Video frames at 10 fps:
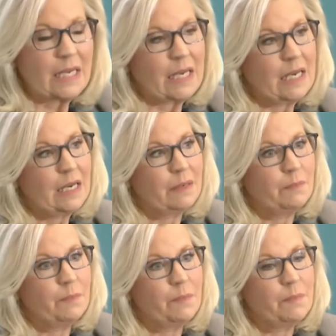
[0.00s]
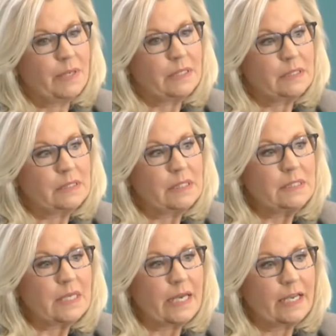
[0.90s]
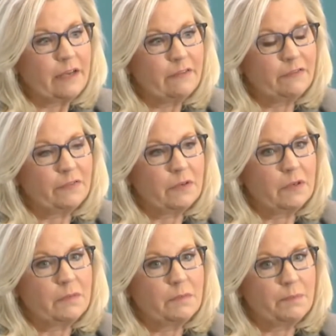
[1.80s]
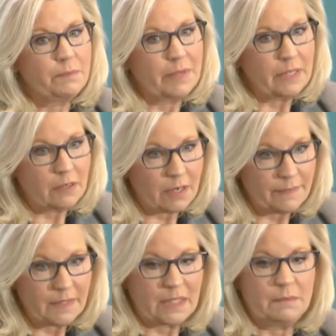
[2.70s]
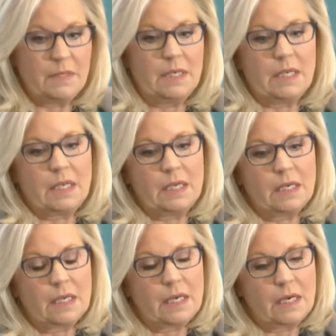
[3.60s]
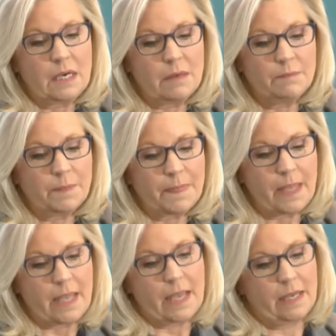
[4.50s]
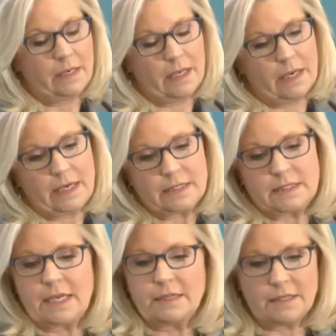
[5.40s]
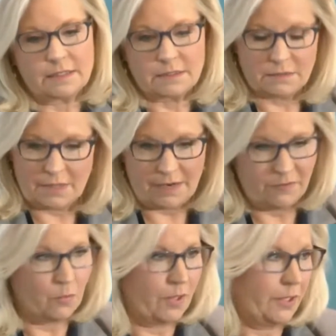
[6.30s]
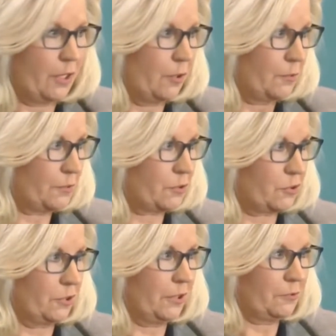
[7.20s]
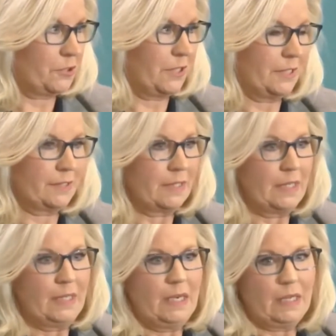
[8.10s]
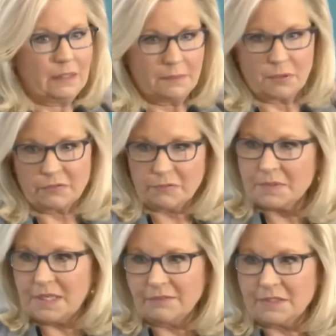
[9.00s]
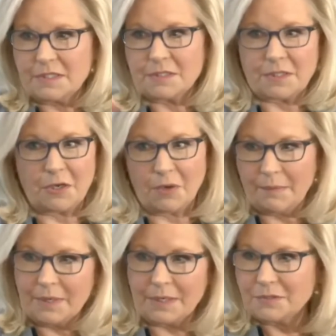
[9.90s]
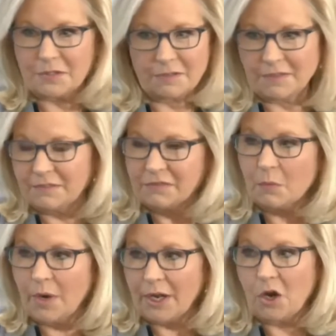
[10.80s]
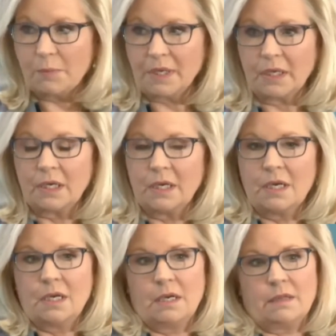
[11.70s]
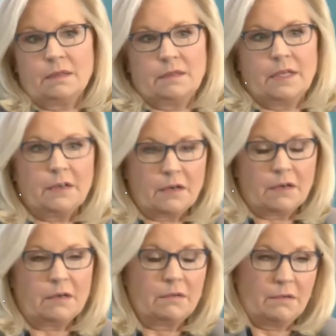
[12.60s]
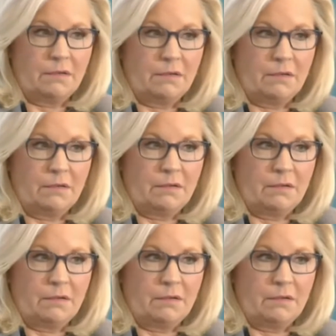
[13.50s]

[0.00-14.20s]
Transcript: But since I have been on the committee, and I say this, everyone knows, she is a liberal from San Francisco. I'm a conservative from Wyoming. That's